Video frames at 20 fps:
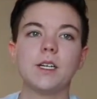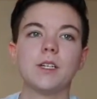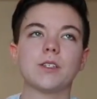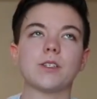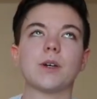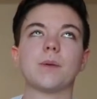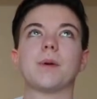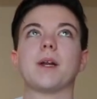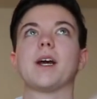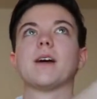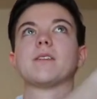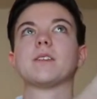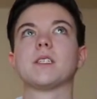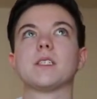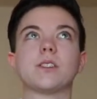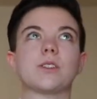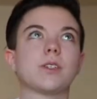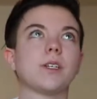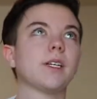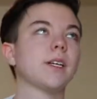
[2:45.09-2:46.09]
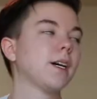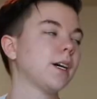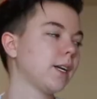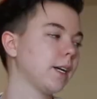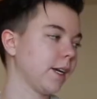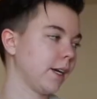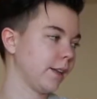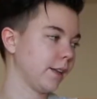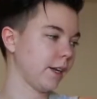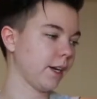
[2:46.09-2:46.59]
So I'm gonna have sunscreen
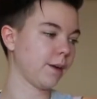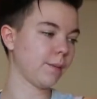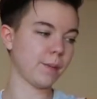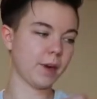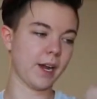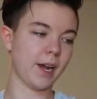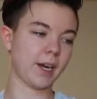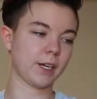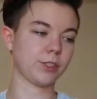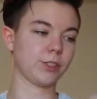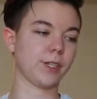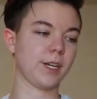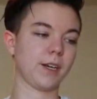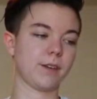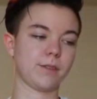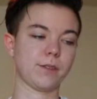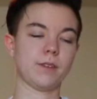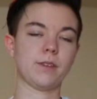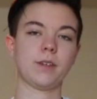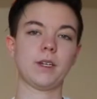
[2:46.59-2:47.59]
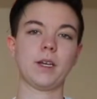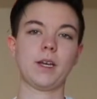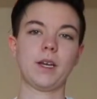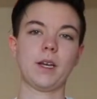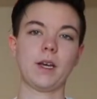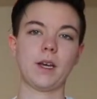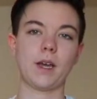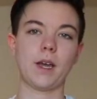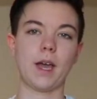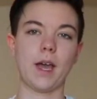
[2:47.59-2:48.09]
on and then I'm gonna actually have
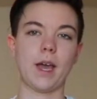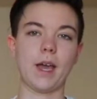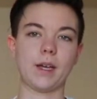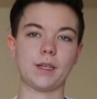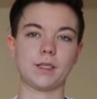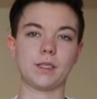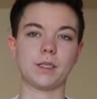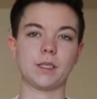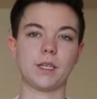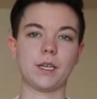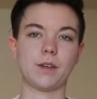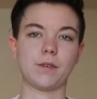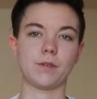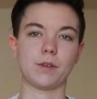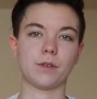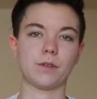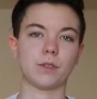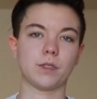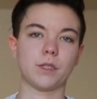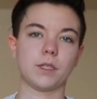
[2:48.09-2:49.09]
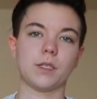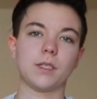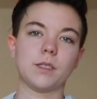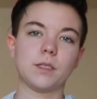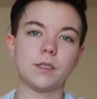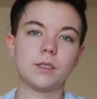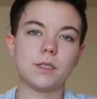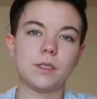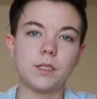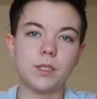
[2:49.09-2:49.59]
a sleeve over
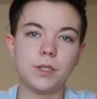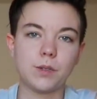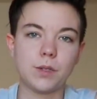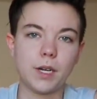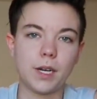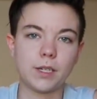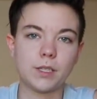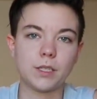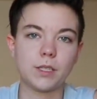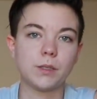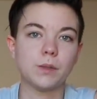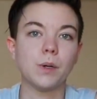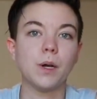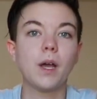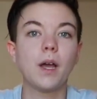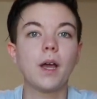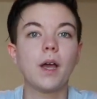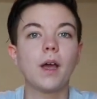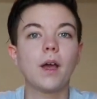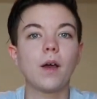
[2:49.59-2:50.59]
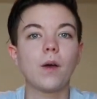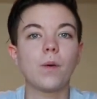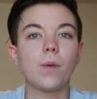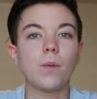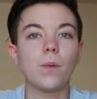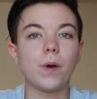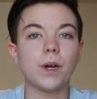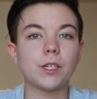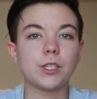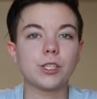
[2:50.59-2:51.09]
the new tattoo,
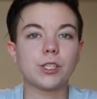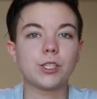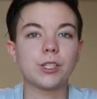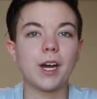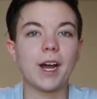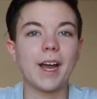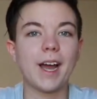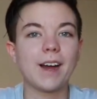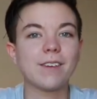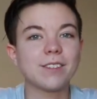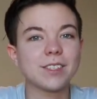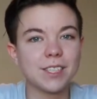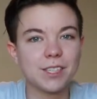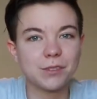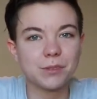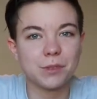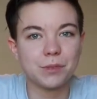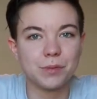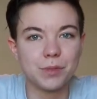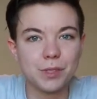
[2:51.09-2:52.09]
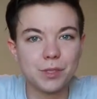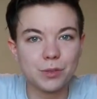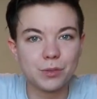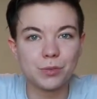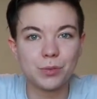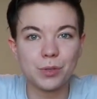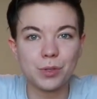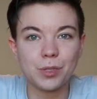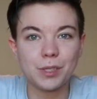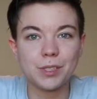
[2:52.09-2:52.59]
which I haven't done a reveal
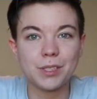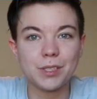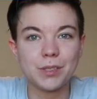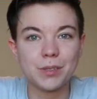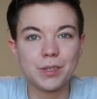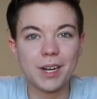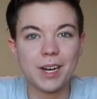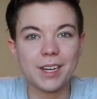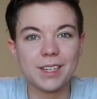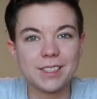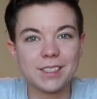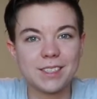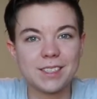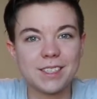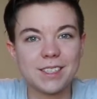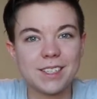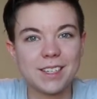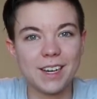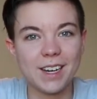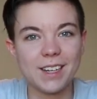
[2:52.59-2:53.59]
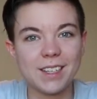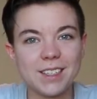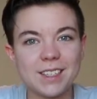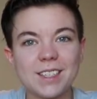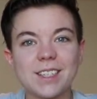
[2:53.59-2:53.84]
for you guys yet.